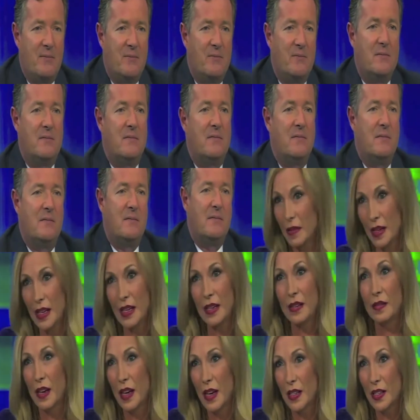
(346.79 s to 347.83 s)
This is the
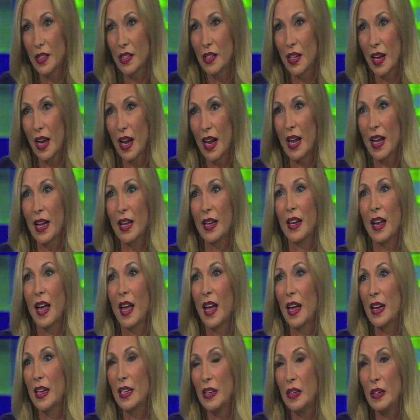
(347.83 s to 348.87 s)
green rush, and
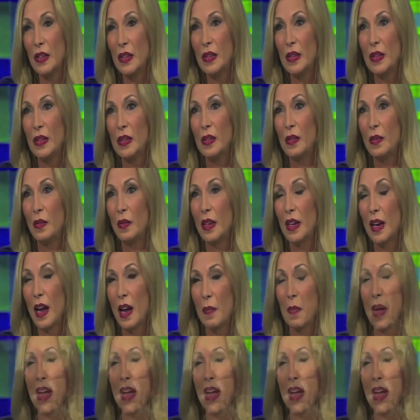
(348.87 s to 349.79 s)
I knew when